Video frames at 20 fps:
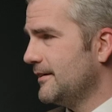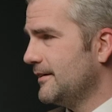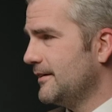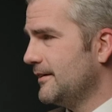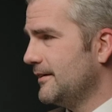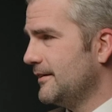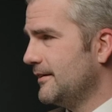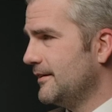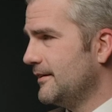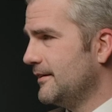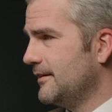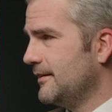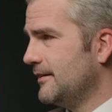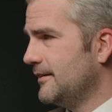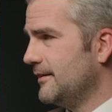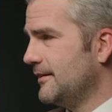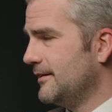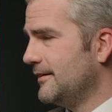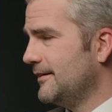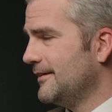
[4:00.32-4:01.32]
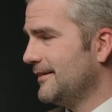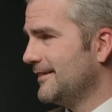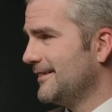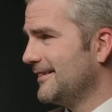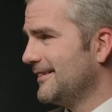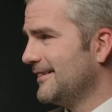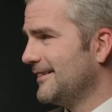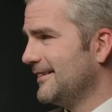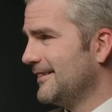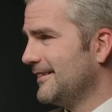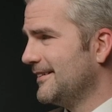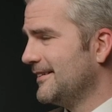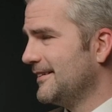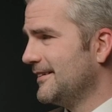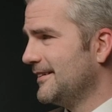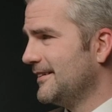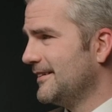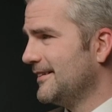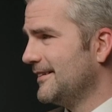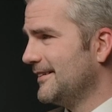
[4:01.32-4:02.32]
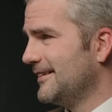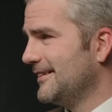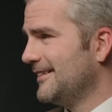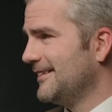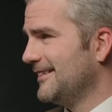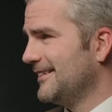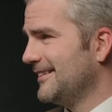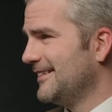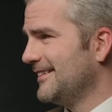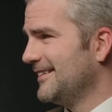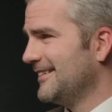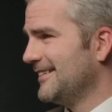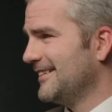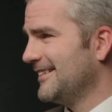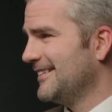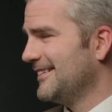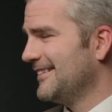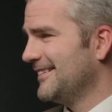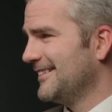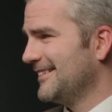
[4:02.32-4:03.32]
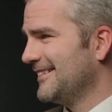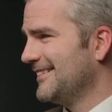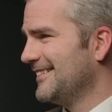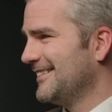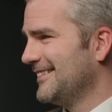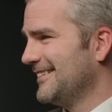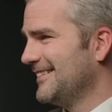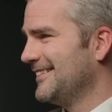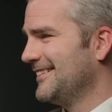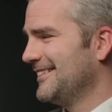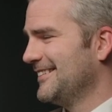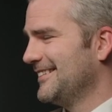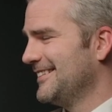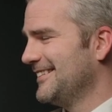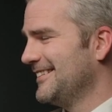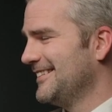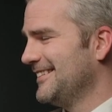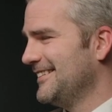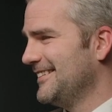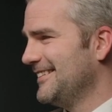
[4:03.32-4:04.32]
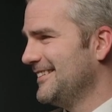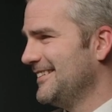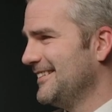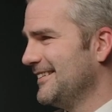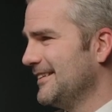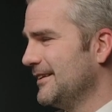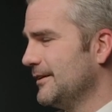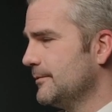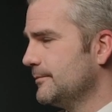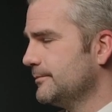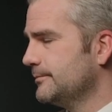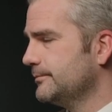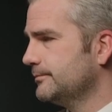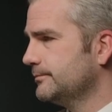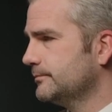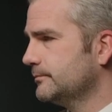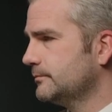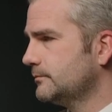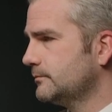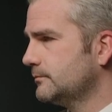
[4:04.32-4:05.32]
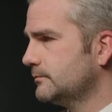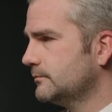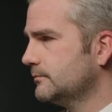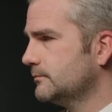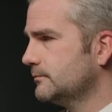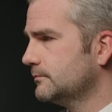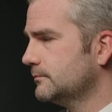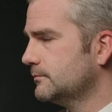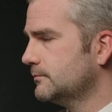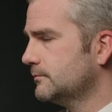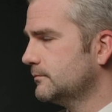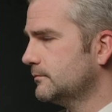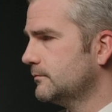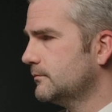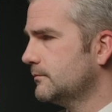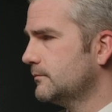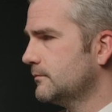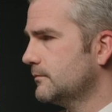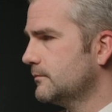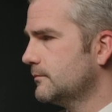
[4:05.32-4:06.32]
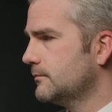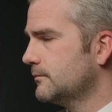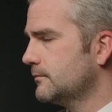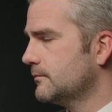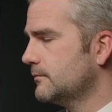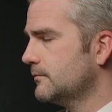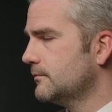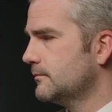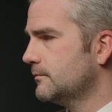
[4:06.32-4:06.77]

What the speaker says: (silent)